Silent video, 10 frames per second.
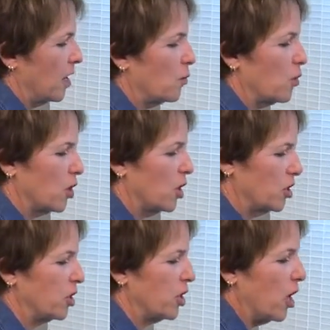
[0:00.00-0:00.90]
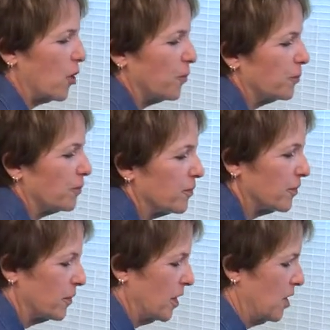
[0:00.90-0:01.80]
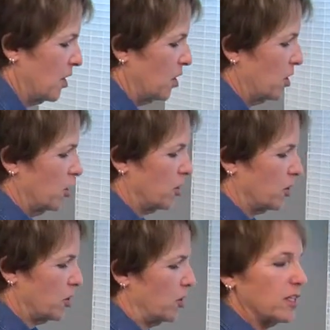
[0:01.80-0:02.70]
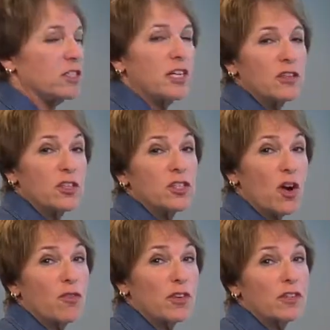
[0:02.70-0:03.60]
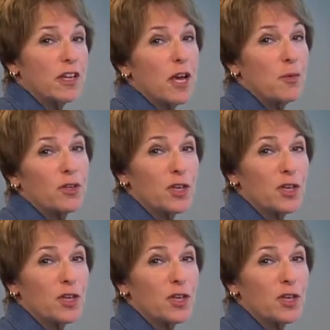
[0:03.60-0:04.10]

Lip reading: And we're good to go. So let's take this over to the table